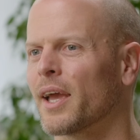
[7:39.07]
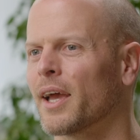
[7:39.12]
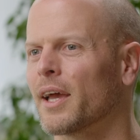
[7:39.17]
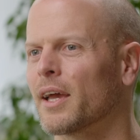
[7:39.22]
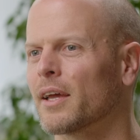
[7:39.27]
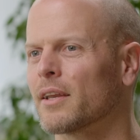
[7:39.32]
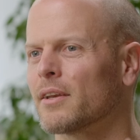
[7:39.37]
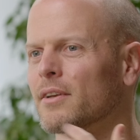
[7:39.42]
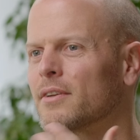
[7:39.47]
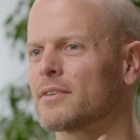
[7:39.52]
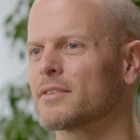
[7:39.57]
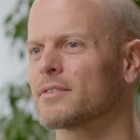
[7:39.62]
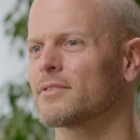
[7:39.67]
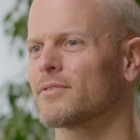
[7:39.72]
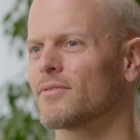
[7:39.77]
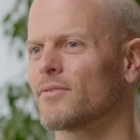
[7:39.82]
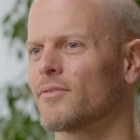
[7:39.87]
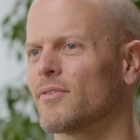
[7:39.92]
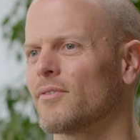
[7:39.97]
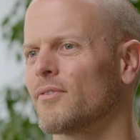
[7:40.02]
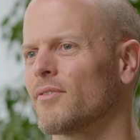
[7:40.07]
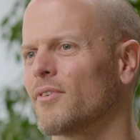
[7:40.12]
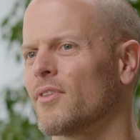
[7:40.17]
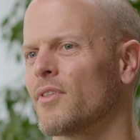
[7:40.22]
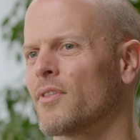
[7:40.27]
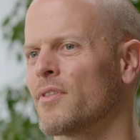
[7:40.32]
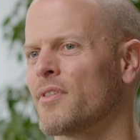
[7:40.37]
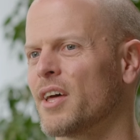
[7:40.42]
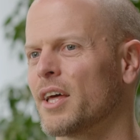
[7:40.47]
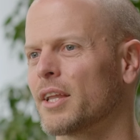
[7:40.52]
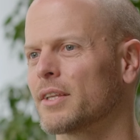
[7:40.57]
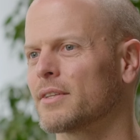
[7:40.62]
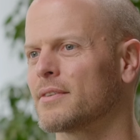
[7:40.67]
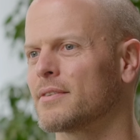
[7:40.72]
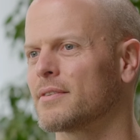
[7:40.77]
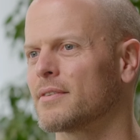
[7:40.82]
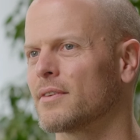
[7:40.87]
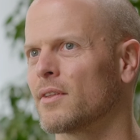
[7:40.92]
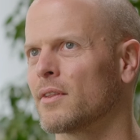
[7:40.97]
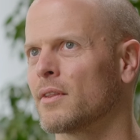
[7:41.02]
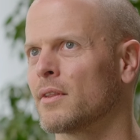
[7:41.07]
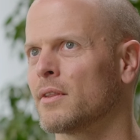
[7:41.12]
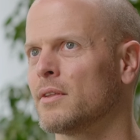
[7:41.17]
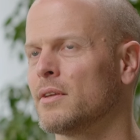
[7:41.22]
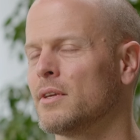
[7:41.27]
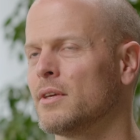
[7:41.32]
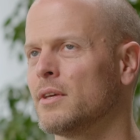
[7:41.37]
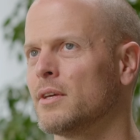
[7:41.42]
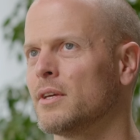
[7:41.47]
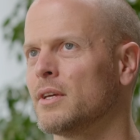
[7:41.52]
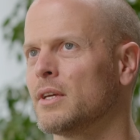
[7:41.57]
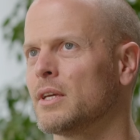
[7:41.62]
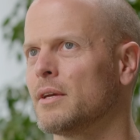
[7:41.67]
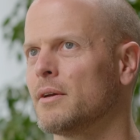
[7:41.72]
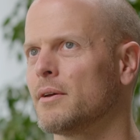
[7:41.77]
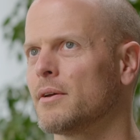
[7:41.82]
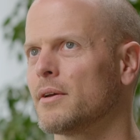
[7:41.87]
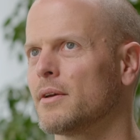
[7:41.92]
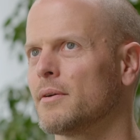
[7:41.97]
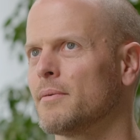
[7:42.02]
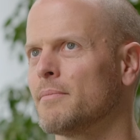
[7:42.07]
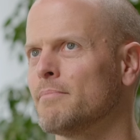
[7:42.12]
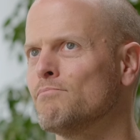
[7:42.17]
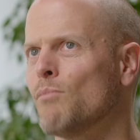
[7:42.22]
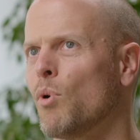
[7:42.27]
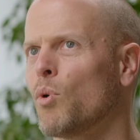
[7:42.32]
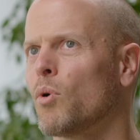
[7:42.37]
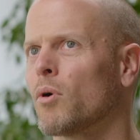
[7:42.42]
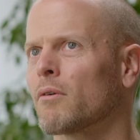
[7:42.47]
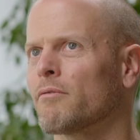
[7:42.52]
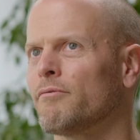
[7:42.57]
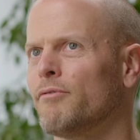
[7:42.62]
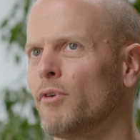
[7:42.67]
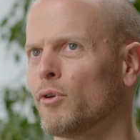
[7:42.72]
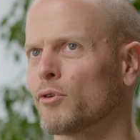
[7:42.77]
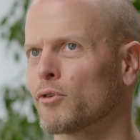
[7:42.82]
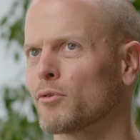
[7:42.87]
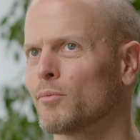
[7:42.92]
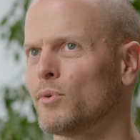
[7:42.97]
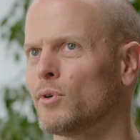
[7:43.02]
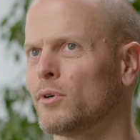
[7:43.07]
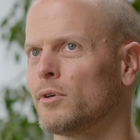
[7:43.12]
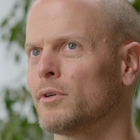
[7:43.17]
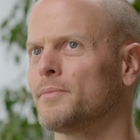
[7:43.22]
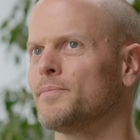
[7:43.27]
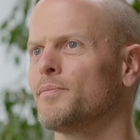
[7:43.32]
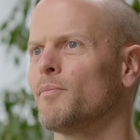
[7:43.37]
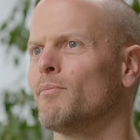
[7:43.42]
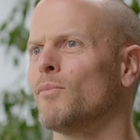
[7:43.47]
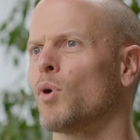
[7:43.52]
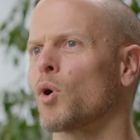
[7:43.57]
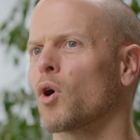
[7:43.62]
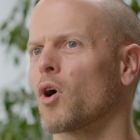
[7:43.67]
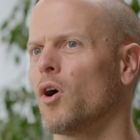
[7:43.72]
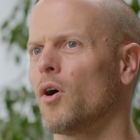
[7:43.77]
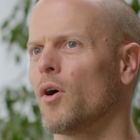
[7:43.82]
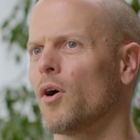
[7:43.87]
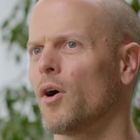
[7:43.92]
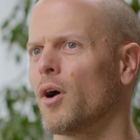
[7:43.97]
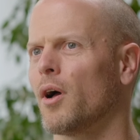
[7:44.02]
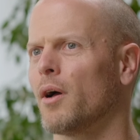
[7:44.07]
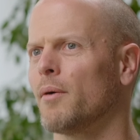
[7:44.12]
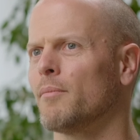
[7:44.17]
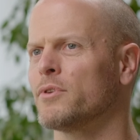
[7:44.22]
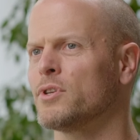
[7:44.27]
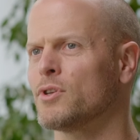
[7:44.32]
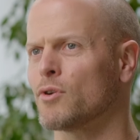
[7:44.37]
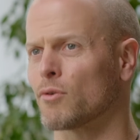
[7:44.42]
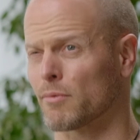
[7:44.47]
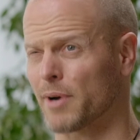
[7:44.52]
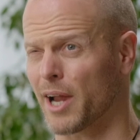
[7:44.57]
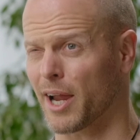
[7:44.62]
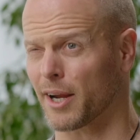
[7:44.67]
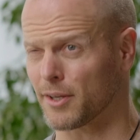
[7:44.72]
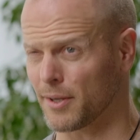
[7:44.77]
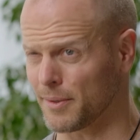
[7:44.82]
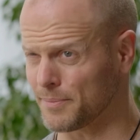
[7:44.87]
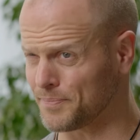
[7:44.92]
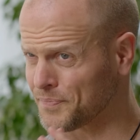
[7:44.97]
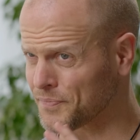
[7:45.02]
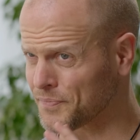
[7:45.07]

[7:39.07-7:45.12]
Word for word: And that the more vulnerable, more direct